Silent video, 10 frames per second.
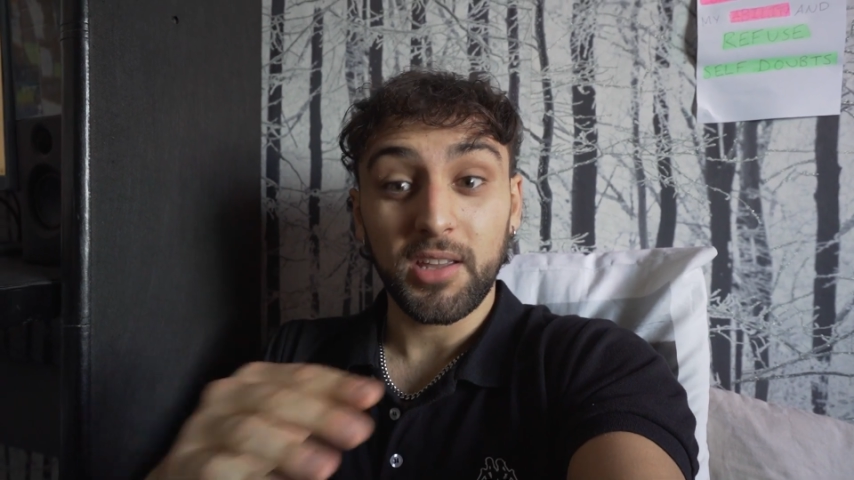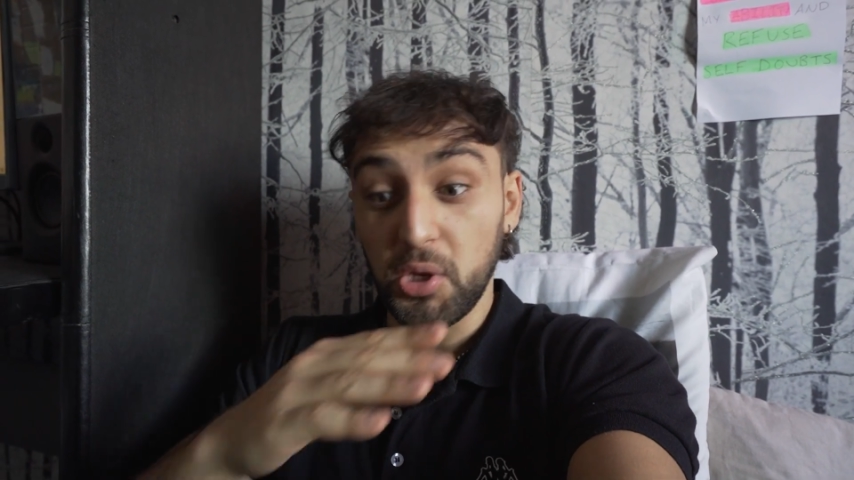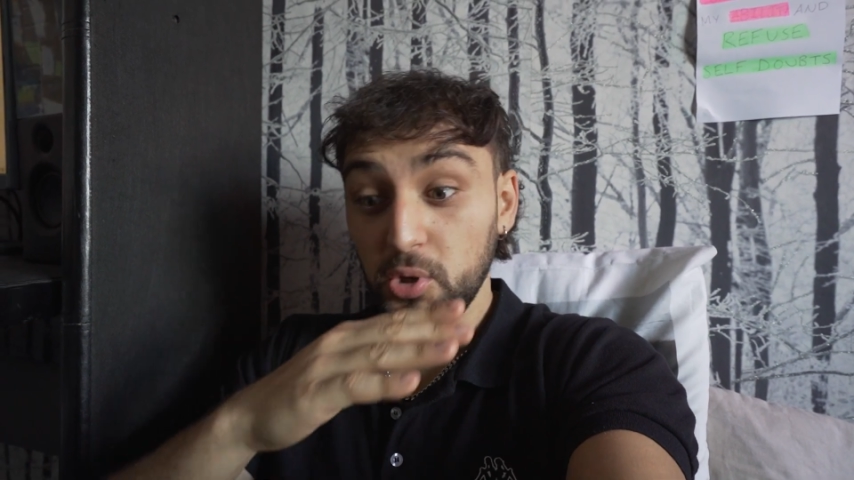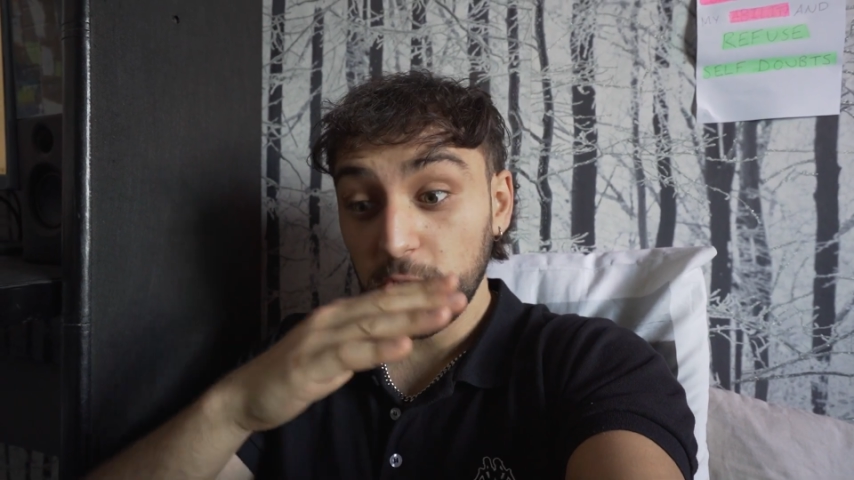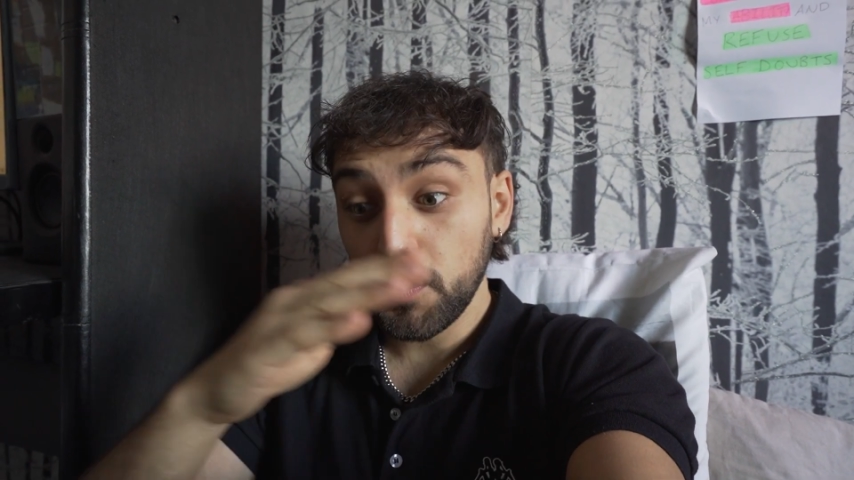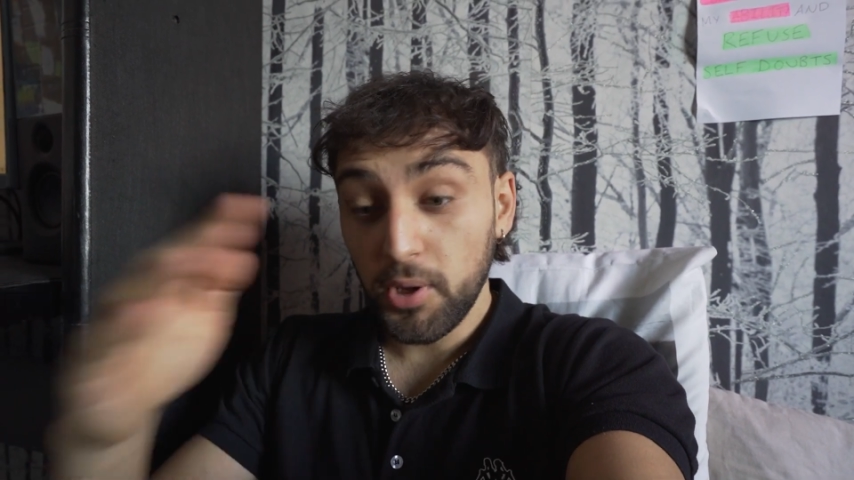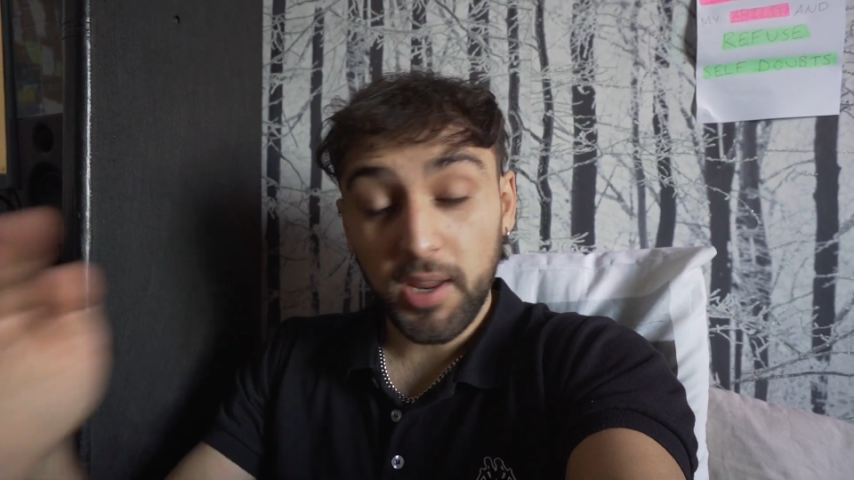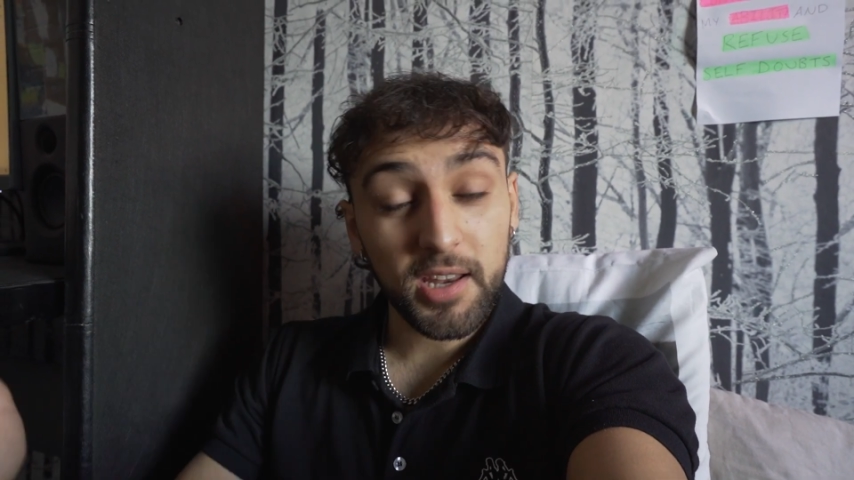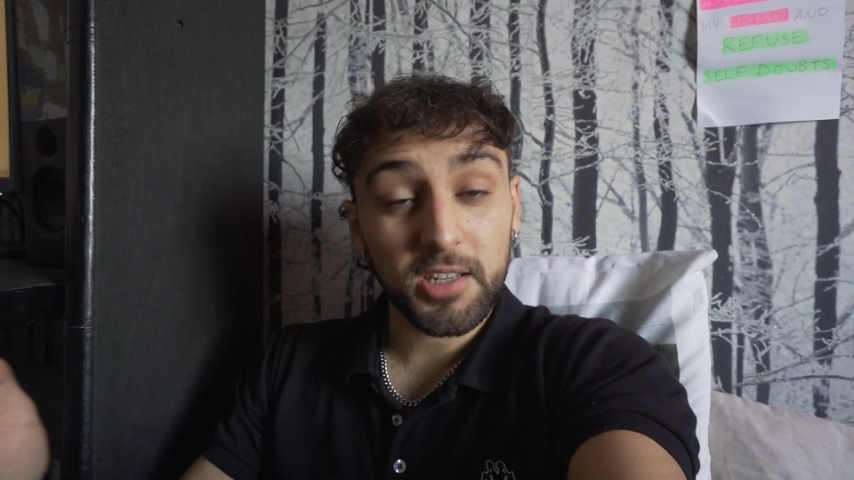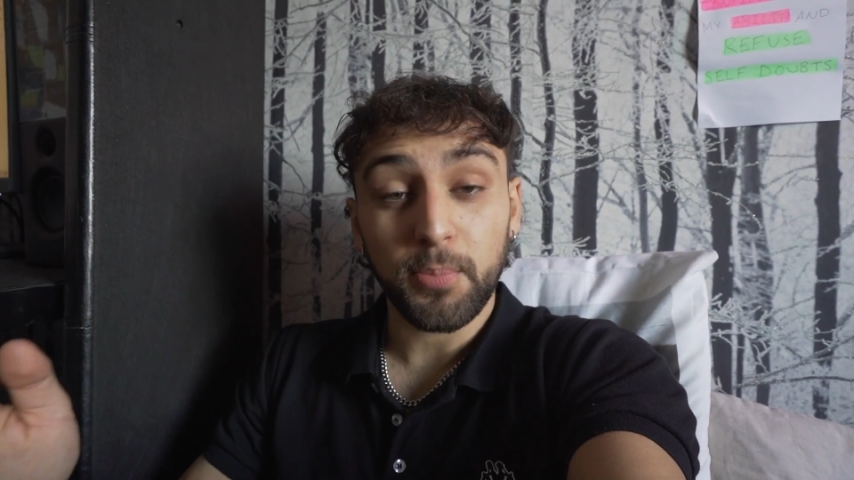you just put
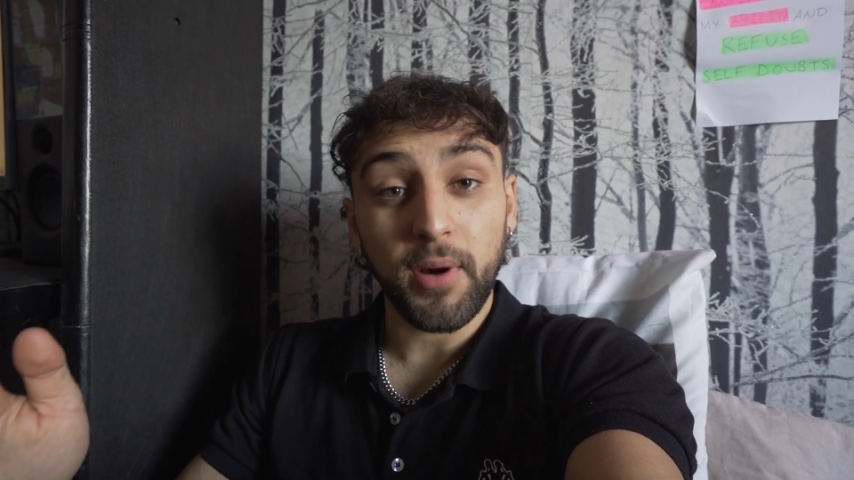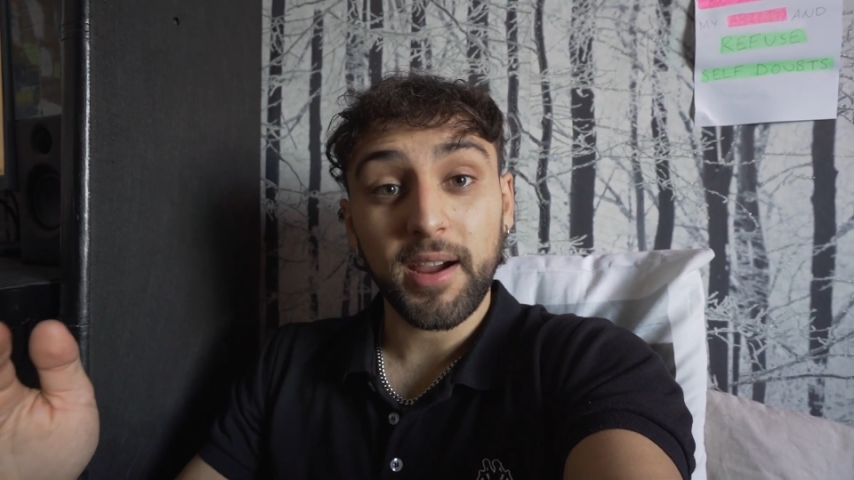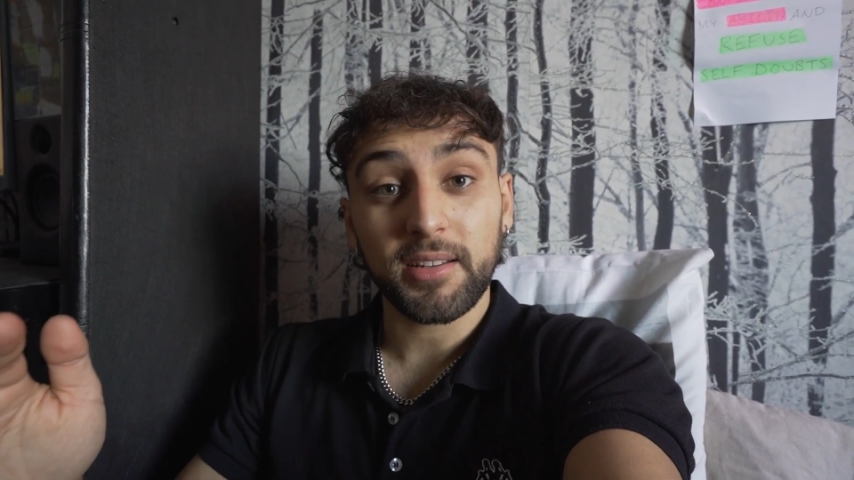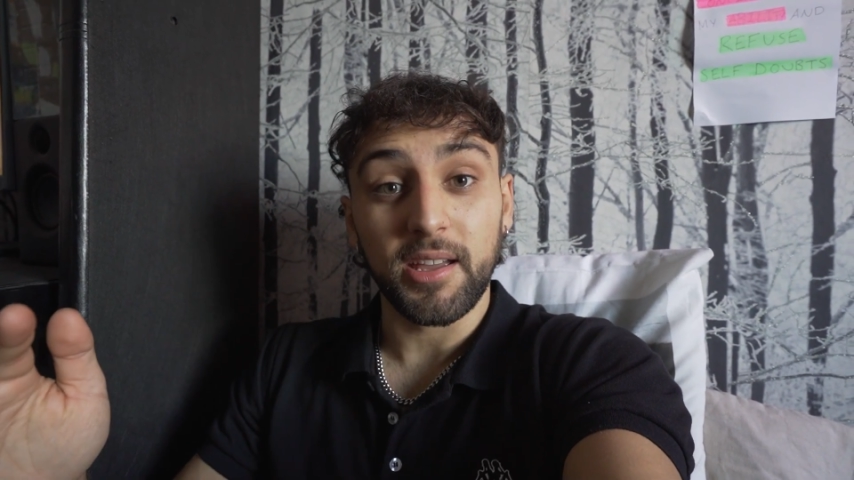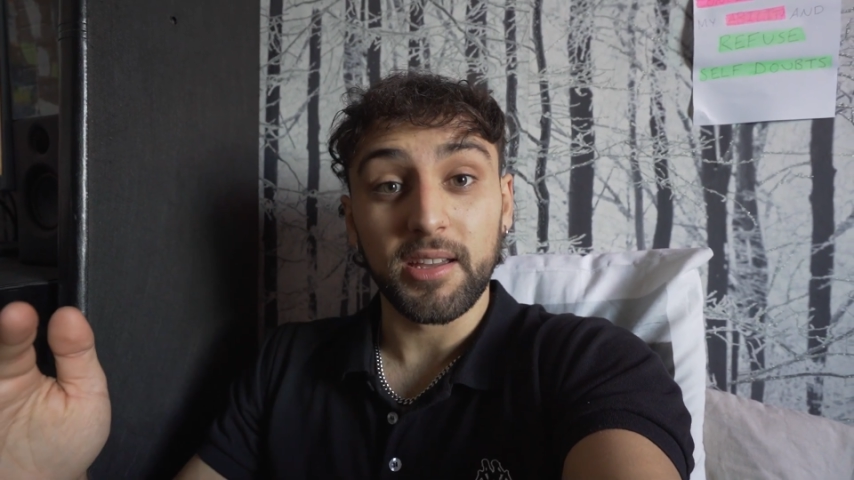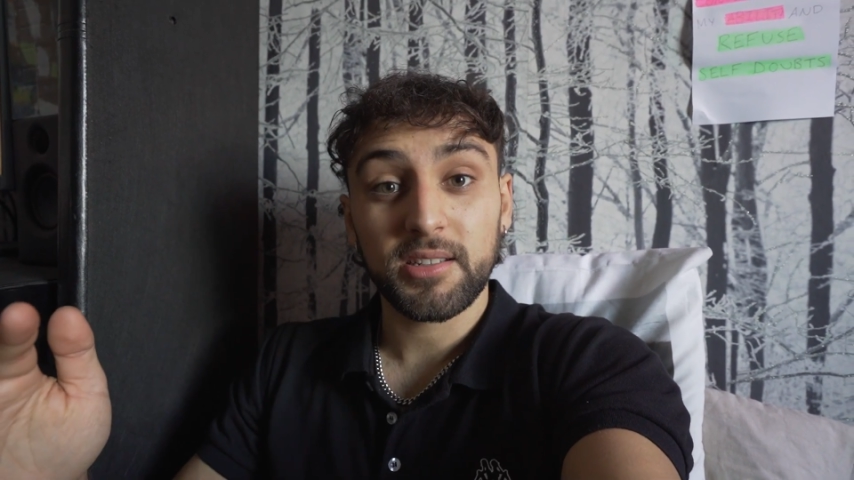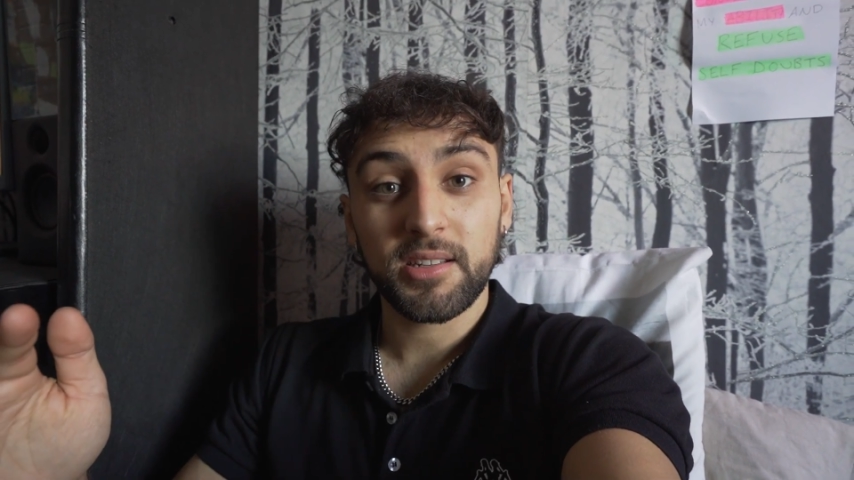it into practice.